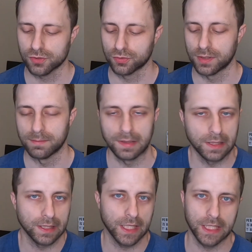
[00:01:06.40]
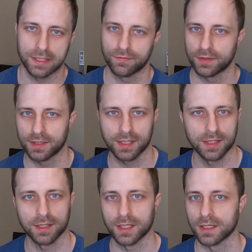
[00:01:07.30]
treat me any different
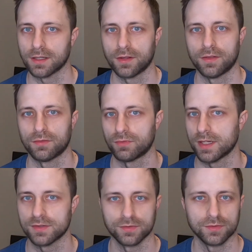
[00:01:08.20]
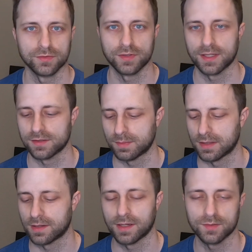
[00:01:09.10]
than like the racers that
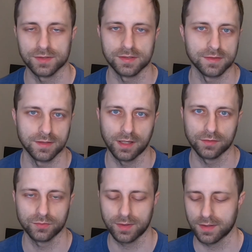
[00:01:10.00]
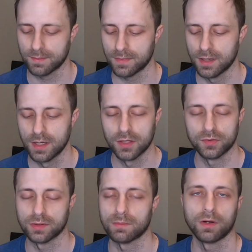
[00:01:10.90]
spend thousands of dollars with him
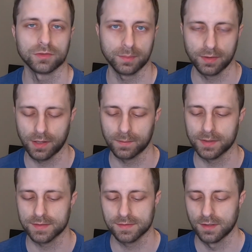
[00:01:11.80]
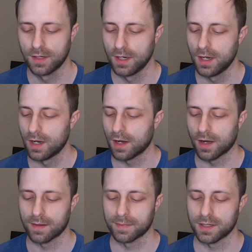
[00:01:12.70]
doing multiple helmets.
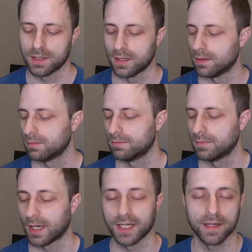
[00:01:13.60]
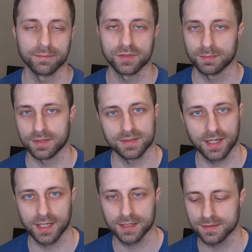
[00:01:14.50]
I gave him some
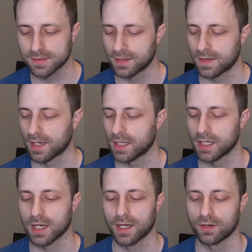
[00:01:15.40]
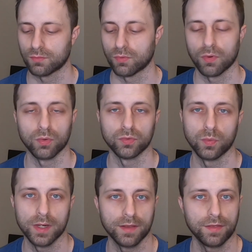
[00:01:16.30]
designs and then he kind of rolled
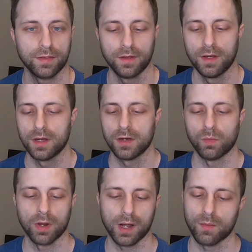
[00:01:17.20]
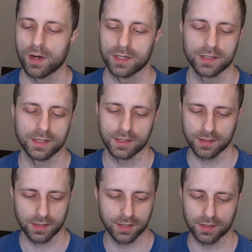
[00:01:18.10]
with what I wanted,
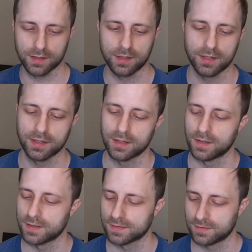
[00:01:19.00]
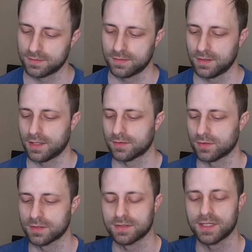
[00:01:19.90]
and this, as you
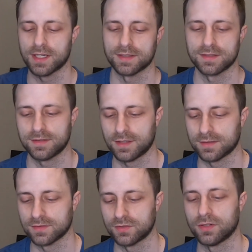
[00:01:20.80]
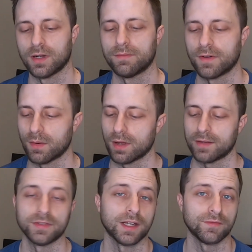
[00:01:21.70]
can see, has stood up very well.
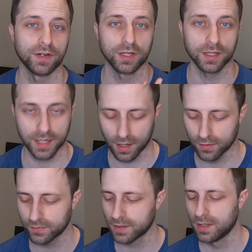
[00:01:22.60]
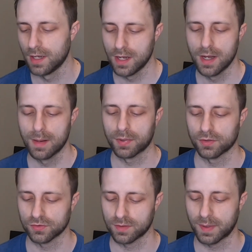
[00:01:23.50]
I've taken very good care of it, but
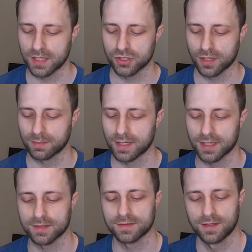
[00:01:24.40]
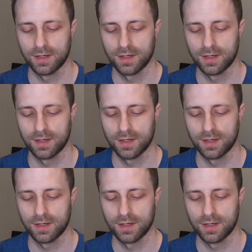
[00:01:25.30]
also the paint job has